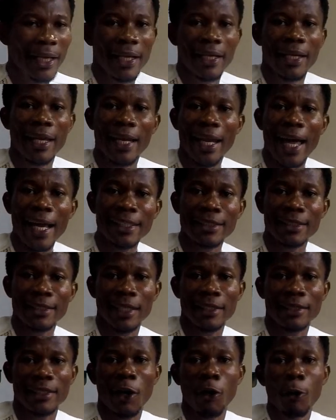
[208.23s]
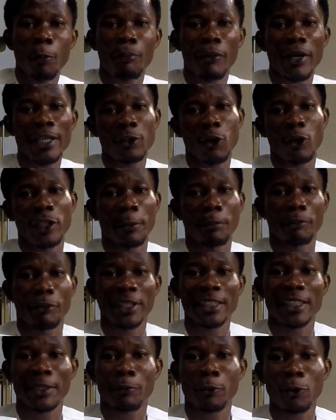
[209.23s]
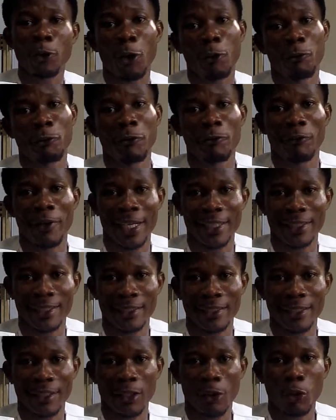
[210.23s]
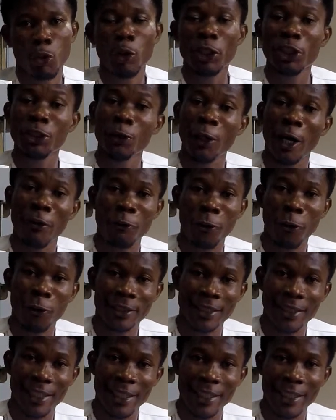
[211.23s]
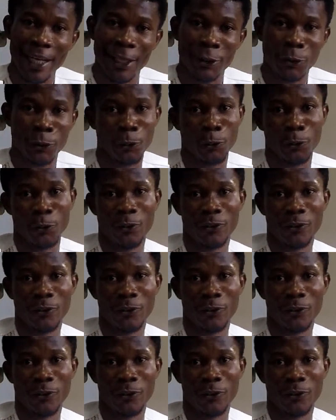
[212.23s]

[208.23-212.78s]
The light sensor operates on the principle of reflection, which you have all studied at school.